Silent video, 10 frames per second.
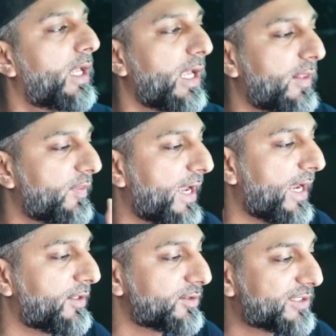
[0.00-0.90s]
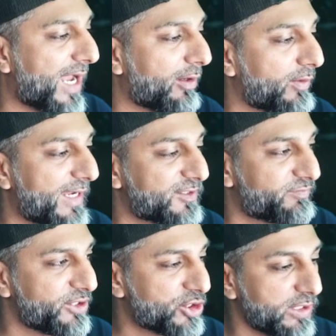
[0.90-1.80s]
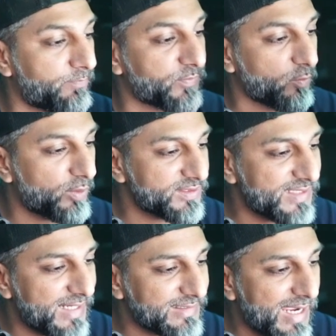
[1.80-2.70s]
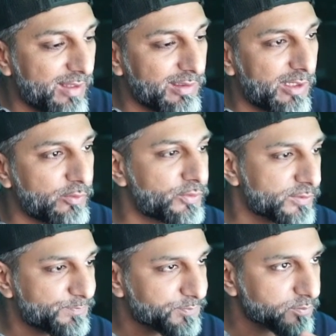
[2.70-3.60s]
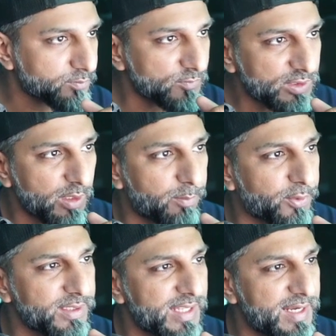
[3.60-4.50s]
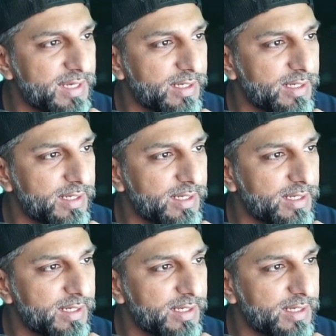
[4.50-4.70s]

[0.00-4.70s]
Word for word: And then download SVG. Once that downloads, bring that in